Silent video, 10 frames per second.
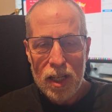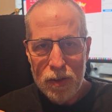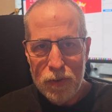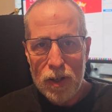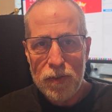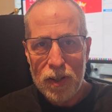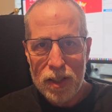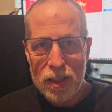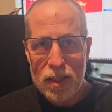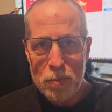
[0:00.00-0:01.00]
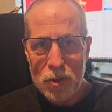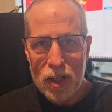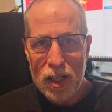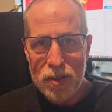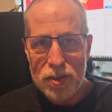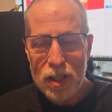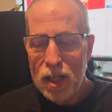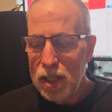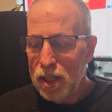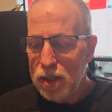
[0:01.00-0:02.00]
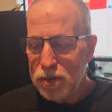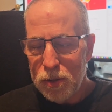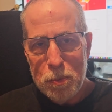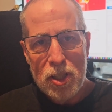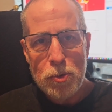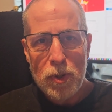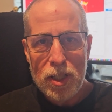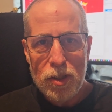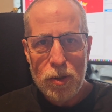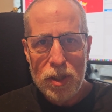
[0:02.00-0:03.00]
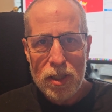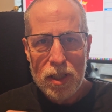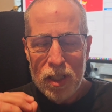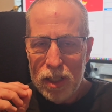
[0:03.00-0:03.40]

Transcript: and verified the coupler heights. So best way to do it,